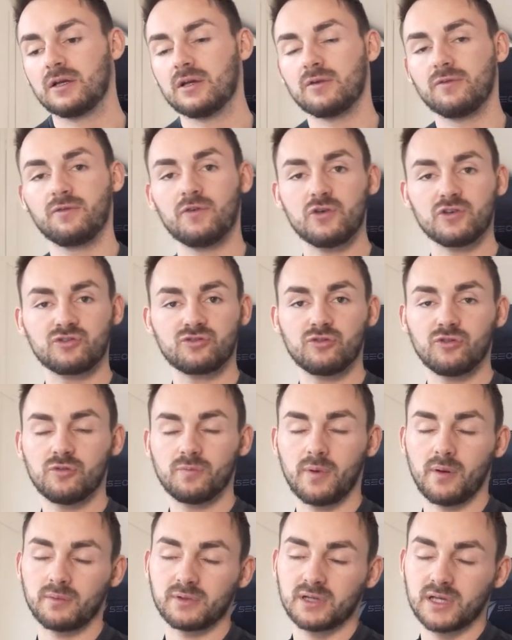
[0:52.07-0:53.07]
First truth
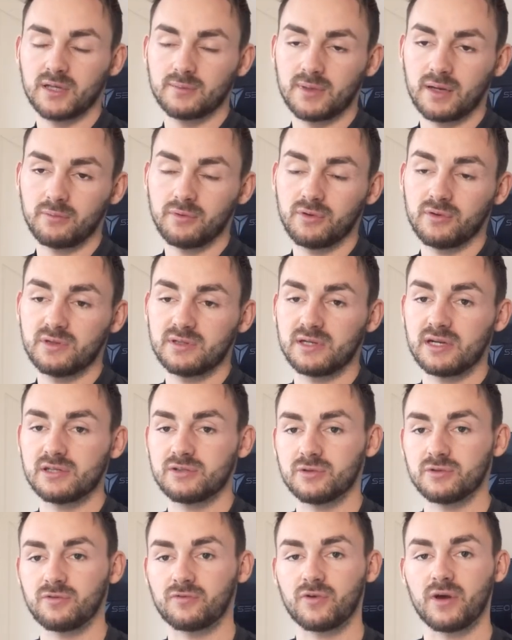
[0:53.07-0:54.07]
bomb I'm gonna come out with you today.
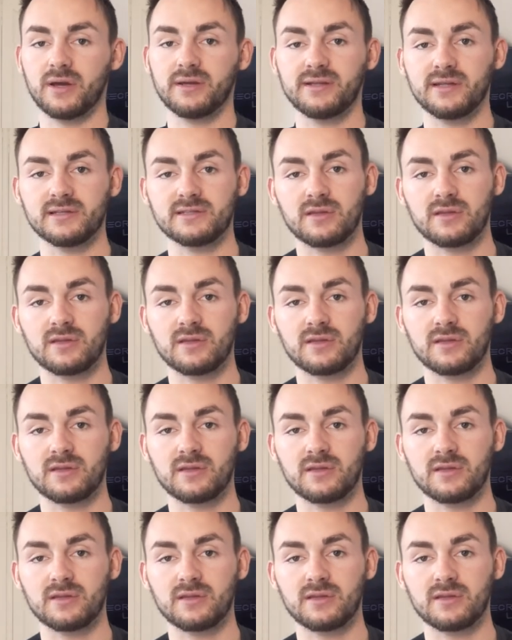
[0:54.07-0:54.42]
So it's Friday,